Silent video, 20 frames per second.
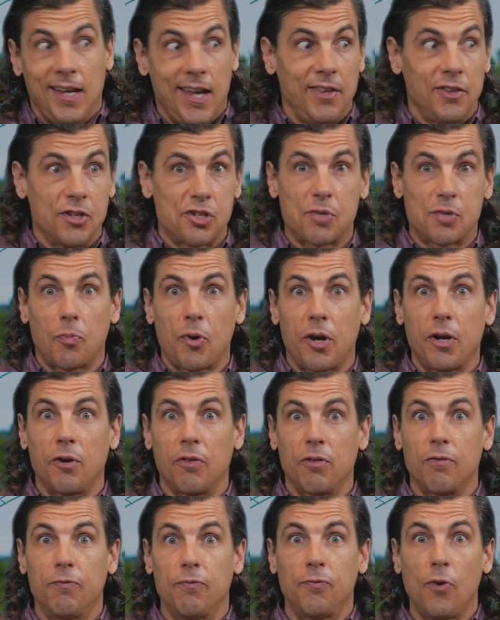in the spring or
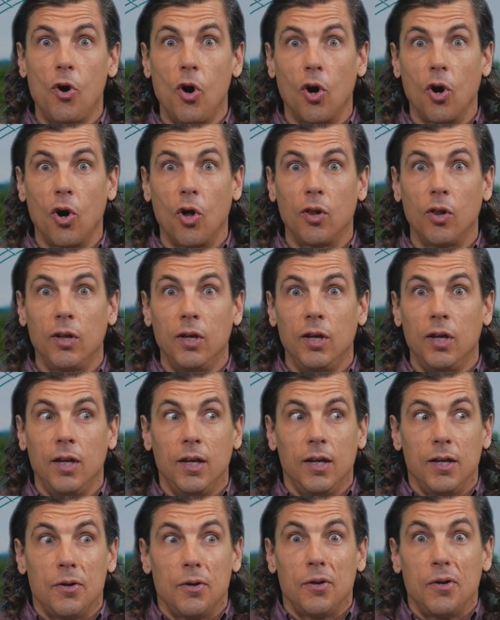the fall,
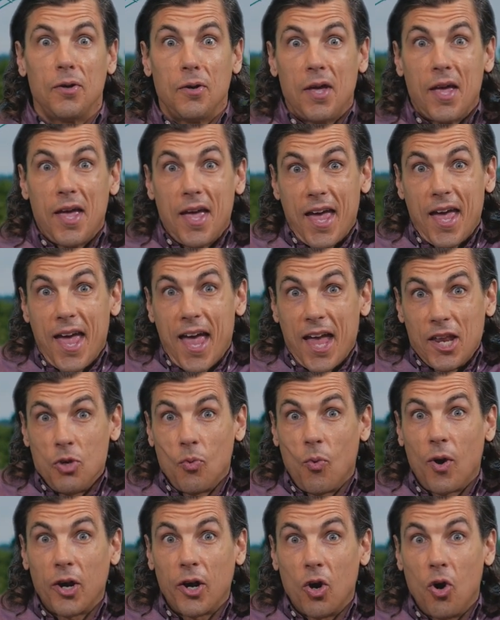and you
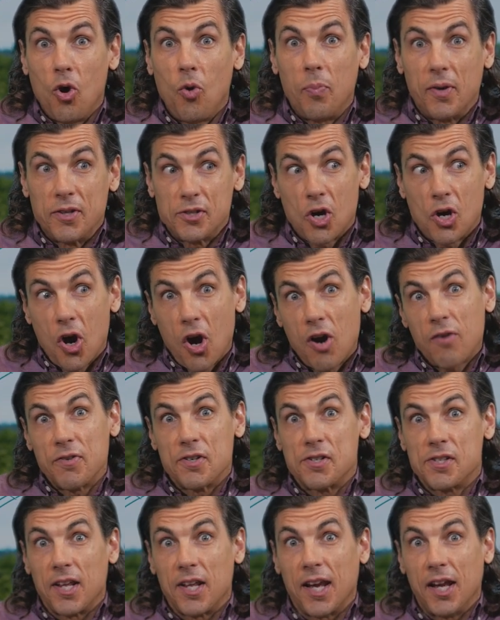want to hope it's
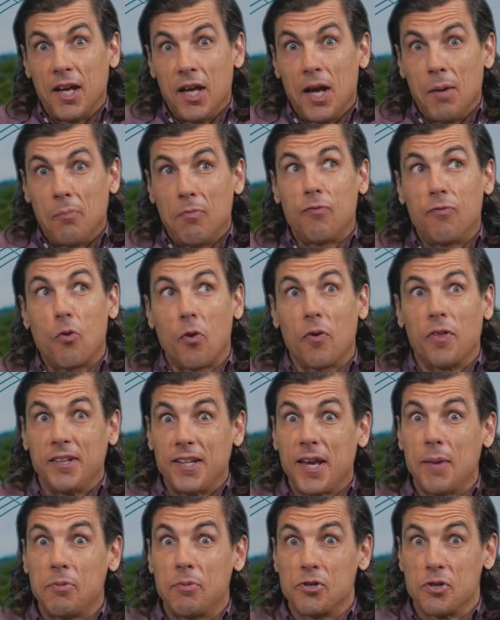harvesting before the
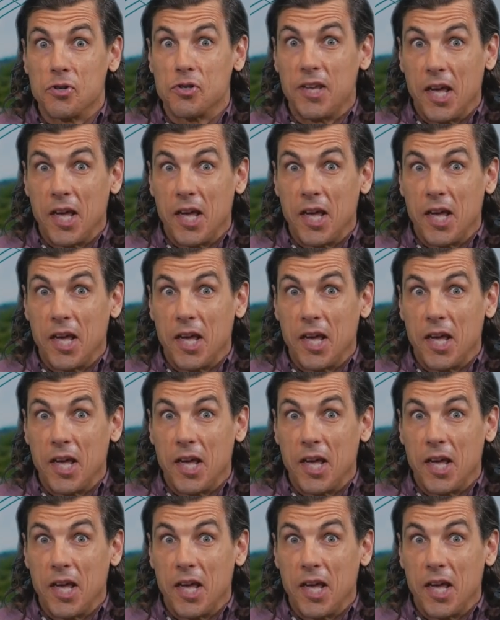temperatures